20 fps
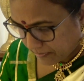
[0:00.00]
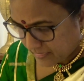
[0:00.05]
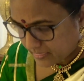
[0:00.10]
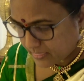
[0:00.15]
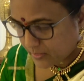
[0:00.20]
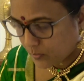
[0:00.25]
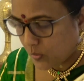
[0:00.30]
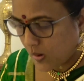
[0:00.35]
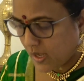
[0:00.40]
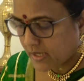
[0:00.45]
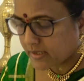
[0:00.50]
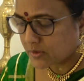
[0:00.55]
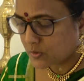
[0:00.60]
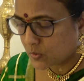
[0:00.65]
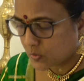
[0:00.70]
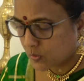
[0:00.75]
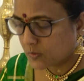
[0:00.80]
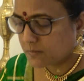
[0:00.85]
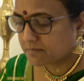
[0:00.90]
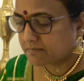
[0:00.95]
The one
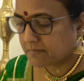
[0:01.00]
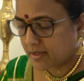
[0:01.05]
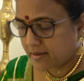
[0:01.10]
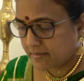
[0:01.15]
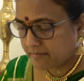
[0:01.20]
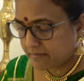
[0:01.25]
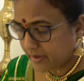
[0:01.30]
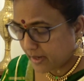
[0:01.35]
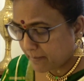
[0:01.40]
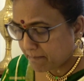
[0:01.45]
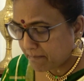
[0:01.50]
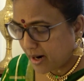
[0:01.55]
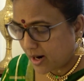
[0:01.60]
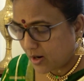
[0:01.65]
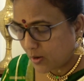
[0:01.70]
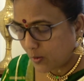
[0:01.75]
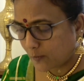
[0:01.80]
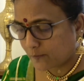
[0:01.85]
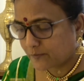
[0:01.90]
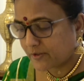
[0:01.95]
whom
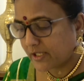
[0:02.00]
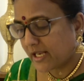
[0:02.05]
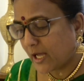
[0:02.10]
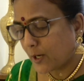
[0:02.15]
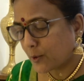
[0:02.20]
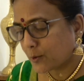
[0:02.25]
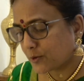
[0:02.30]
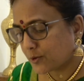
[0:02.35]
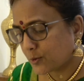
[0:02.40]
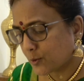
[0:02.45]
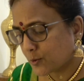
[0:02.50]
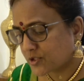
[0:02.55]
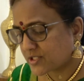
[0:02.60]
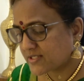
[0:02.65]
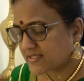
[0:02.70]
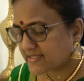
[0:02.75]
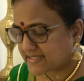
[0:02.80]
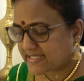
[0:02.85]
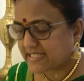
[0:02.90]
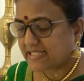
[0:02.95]
Brahma of the
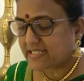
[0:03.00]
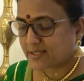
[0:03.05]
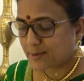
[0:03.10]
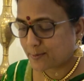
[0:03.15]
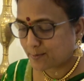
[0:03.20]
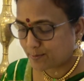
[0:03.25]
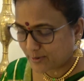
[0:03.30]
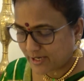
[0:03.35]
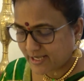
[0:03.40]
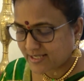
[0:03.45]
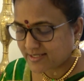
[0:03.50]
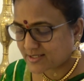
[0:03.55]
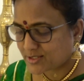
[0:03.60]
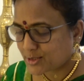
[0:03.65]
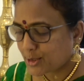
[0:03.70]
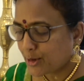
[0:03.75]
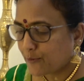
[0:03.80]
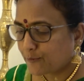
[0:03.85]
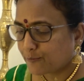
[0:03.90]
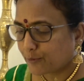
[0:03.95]
lotus seat praised
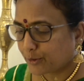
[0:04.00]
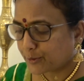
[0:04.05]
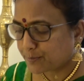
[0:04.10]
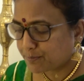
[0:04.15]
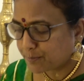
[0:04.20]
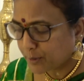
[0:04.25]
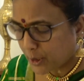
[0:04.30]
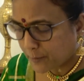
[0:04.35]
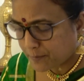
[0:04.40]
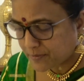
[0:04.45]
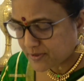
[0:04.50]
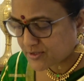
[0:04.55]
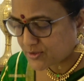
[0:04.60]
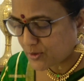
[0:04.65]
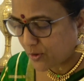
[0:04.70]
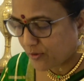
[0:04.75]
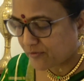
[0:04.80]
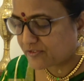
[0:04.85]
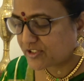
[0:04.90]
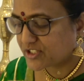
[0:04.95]
for the purpose
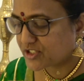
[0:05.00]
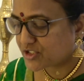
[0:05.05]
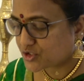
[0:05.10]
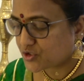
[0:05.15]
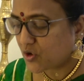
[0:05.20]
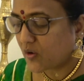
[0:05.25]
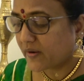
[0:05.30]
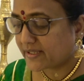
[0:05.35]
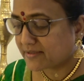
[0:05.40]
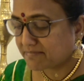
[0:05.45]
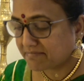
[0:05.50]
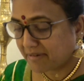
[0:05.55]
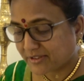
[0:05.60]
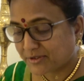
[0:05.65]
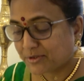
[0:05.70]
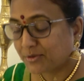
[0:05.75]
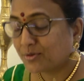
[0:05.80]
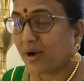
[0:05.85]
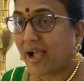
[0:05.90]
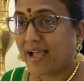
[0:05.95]
of destroying
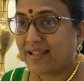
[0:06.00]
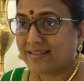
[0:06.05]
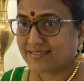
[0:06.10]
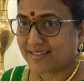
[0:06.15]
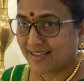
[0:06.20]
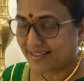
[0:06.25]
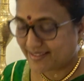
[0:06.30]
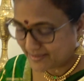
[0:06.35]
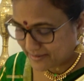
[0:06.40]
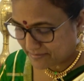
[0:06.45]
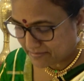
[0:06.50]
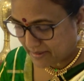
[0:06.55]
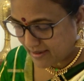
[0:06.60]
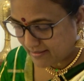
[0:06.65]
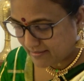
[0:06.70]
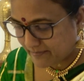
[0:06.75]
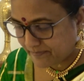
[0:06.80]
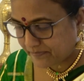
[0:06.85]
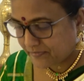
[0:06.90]
Madhu and Kaitaba.